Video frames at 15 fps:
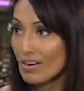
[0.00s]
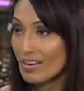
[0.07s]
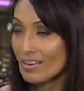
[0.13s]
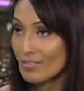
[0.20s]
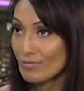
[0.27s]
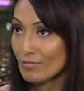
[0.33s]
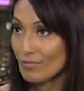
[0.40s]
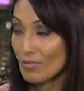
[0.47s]

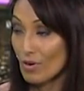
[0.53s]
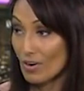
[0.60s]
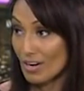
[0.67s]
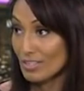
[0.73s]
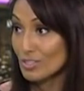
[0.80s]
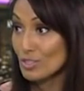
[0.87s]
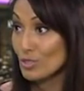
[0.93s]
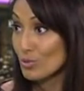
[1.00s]
For
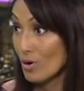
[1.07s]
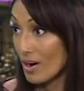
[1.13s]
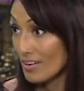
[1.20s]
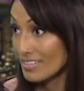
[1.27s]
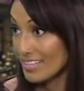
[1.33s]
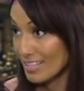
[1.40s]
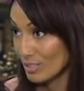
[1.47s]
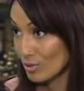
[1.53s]
us, you
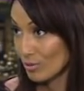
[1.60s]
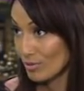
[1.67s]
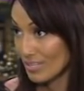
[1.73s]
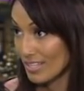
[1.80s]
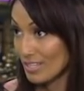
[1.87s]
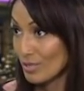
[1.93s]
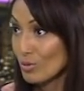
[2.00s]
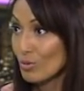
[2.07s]
are that
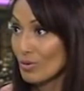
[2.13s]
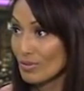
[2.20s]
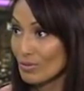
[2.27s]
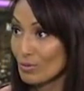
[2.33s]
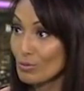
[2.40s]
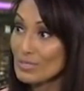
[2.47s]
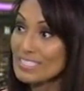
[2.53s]
colleague who